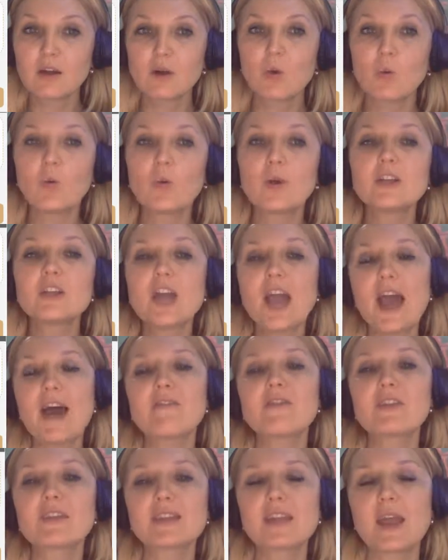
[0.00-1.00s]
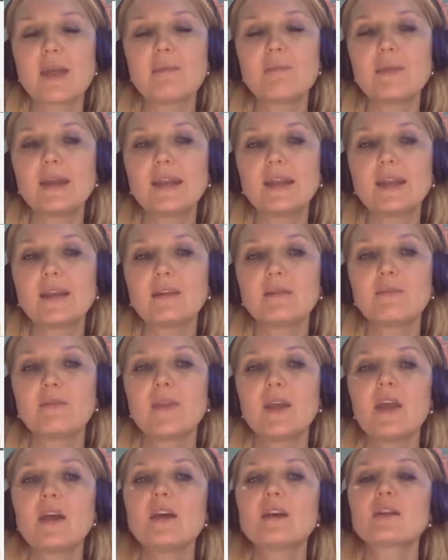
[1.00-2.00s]
which have the same meaning.
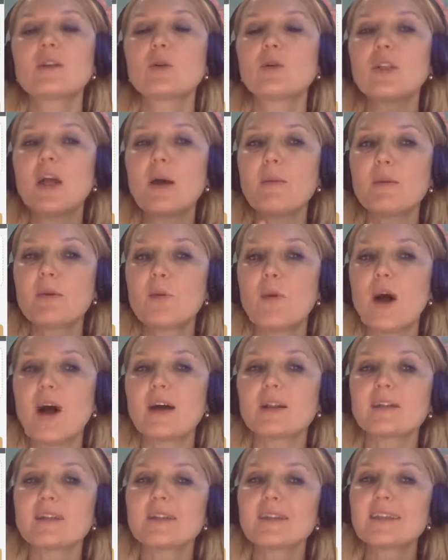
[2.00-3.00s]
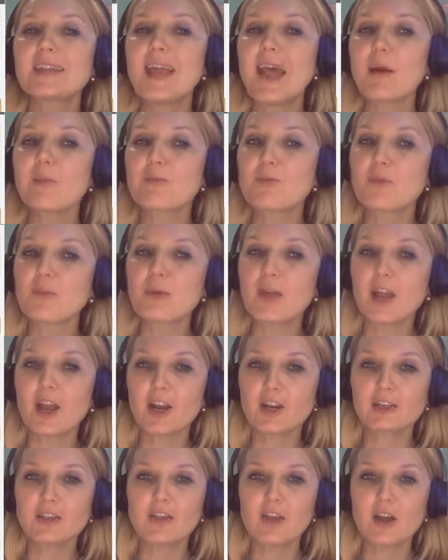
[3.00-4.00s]
So number 1, Sam
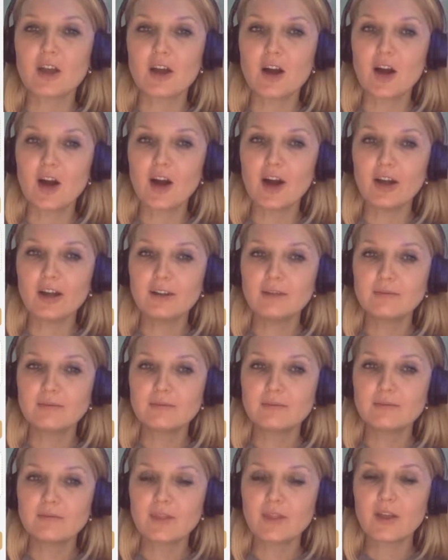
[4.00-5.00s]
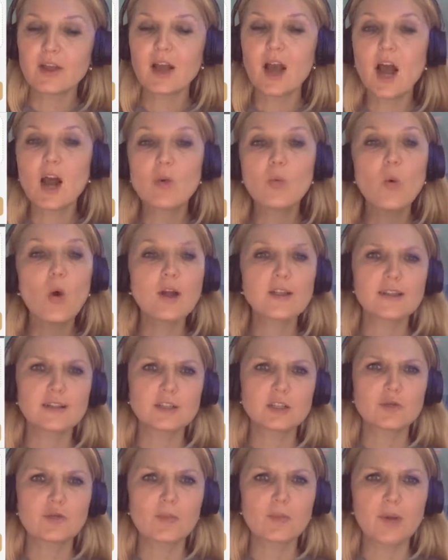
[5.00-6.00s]
repaired the car. The car
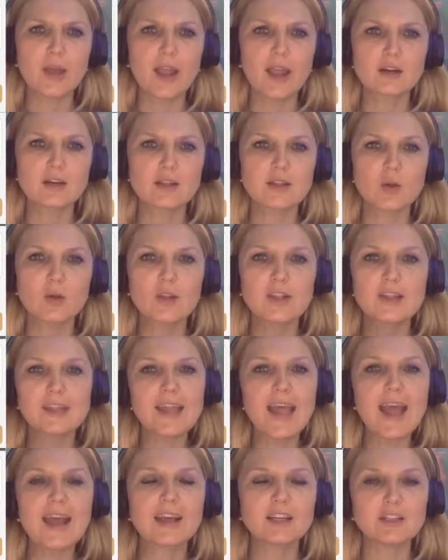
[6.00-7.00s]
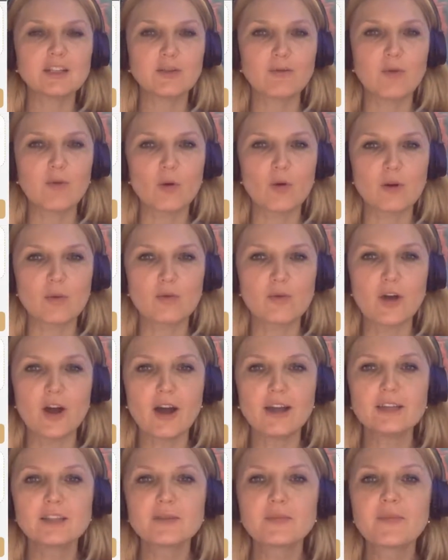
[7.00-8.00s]
wasn't repaired, so it's a negative form,
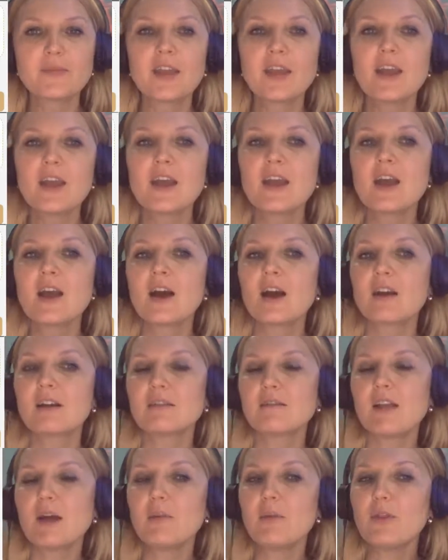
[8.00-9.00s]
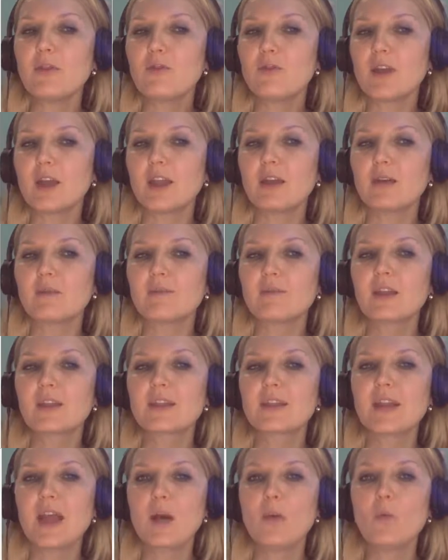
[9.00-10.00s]
right? Number 3,
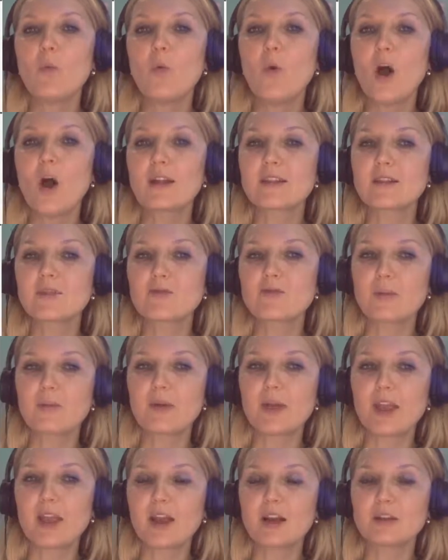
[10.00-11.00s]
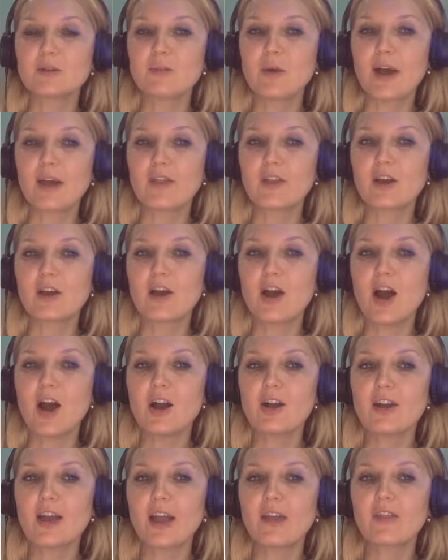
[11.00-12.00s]
Sam was repaired by the
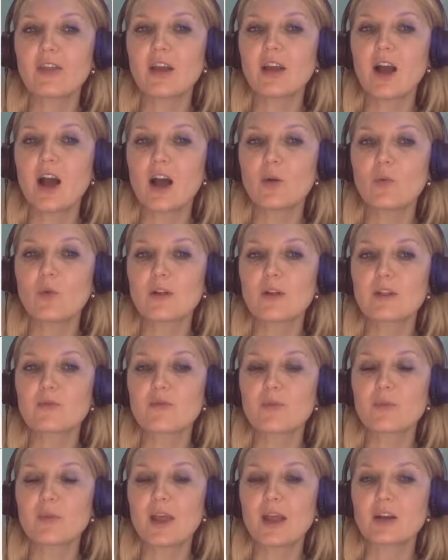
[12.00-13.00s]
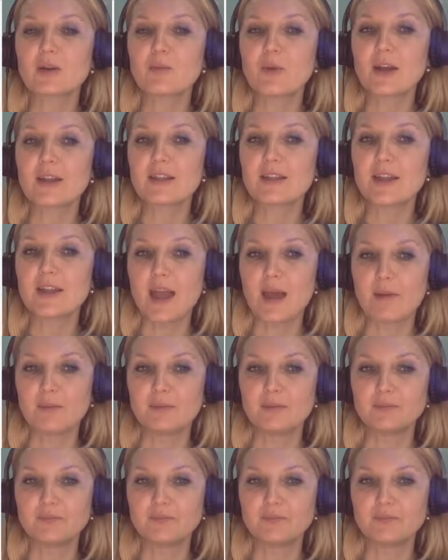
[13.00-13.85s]
car, and the car was repaired by Sam.